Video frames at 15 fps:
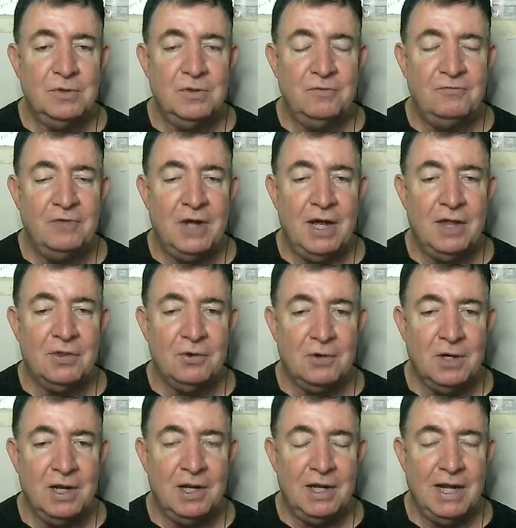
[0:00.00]
the
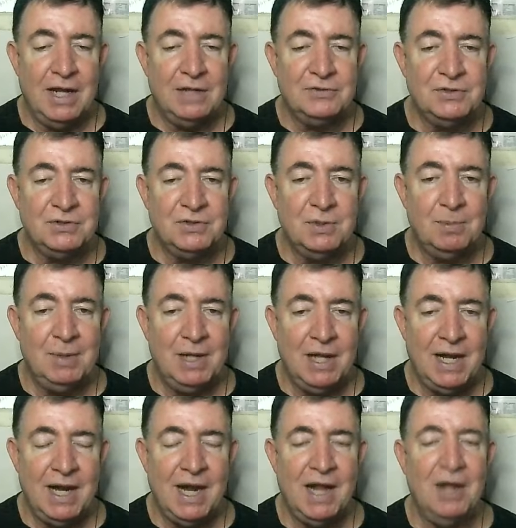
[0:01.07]
Father allows it to
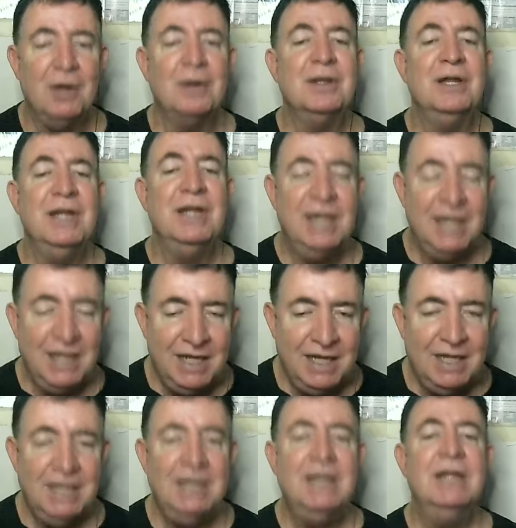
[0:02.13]
play out.
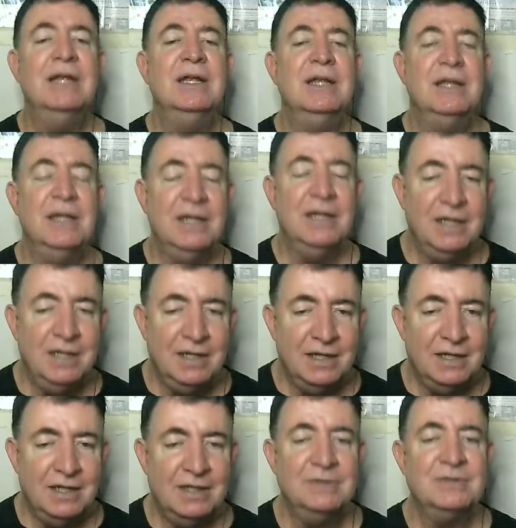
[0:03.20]
He
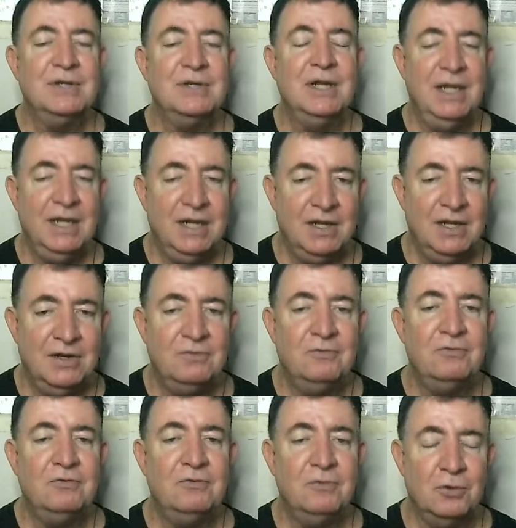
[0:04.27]
is in
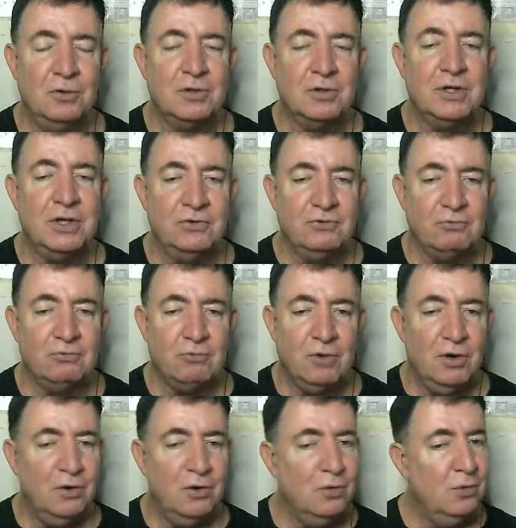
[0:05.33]
full
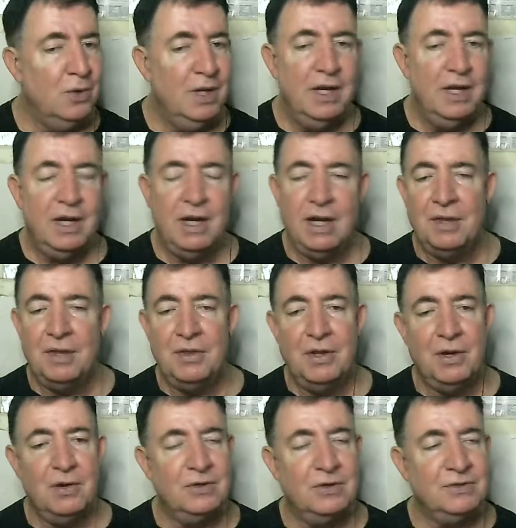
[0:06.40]
control, and
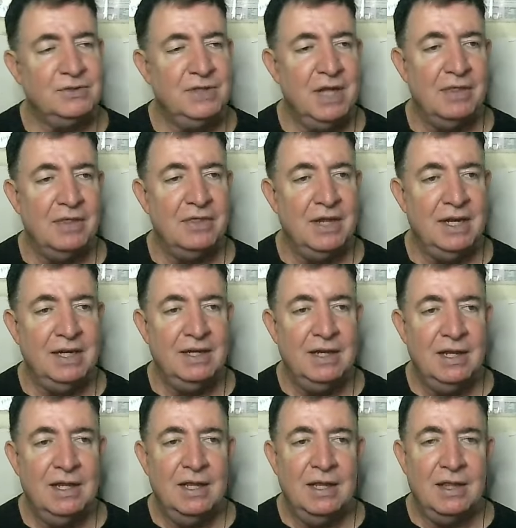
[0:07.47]
there is nothing
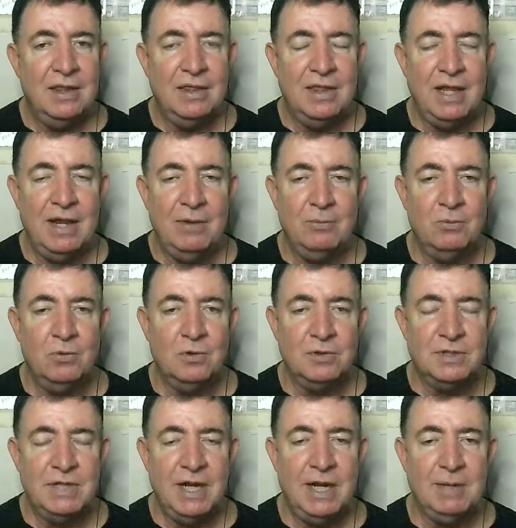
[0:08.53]
that will
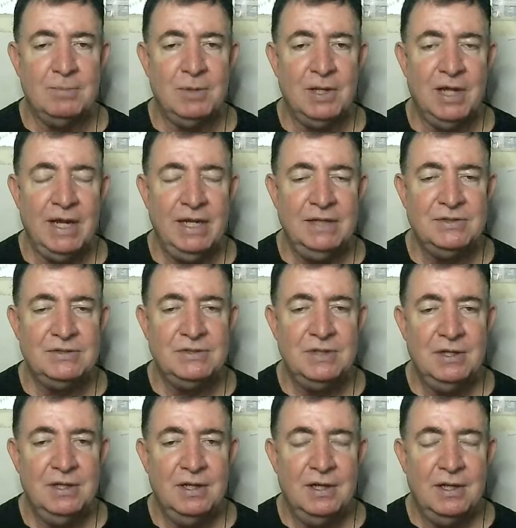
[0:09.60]
take place
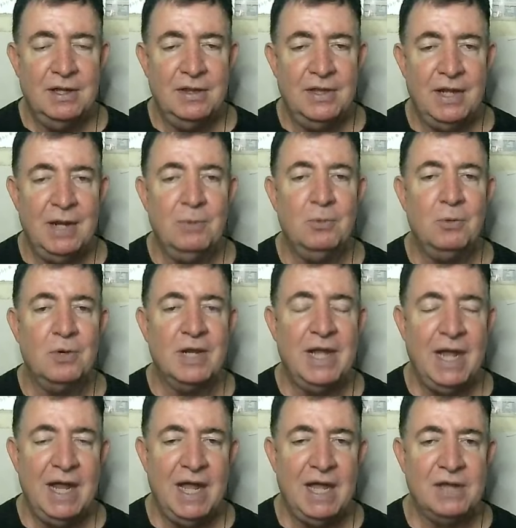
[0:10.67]
that will
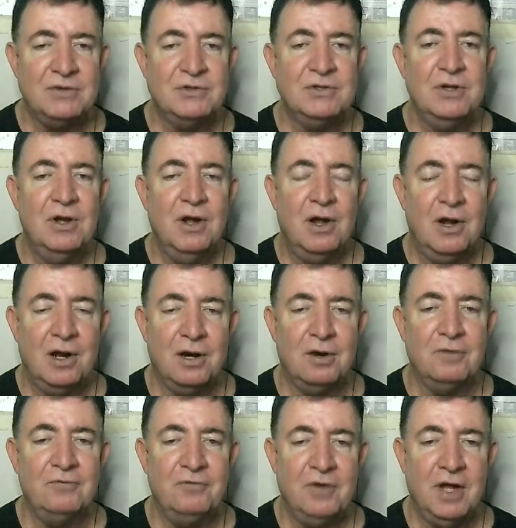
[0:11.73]
catch
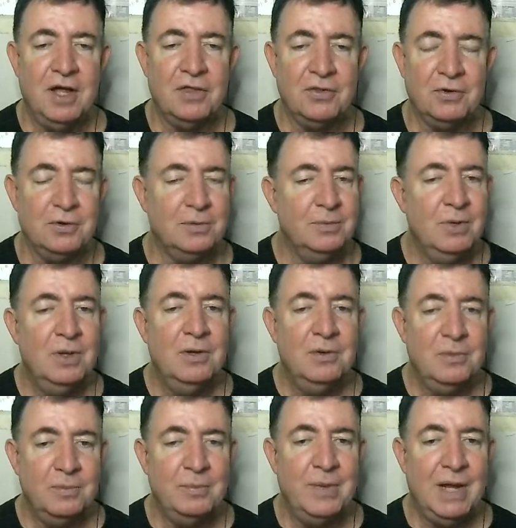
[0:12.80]
our Father
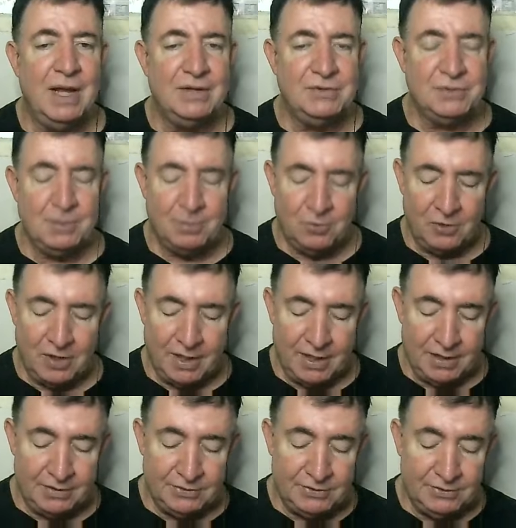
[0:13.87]
by
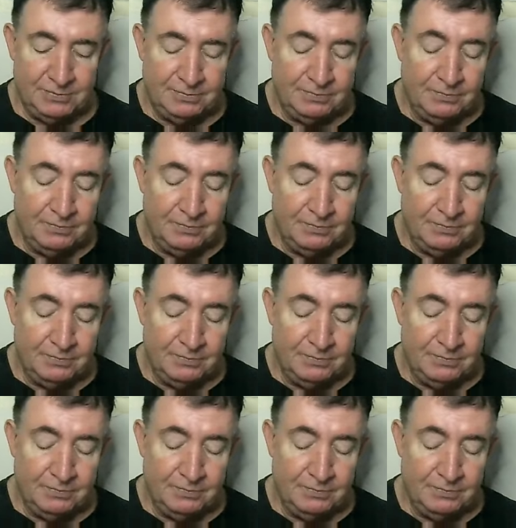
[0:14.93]
surprise.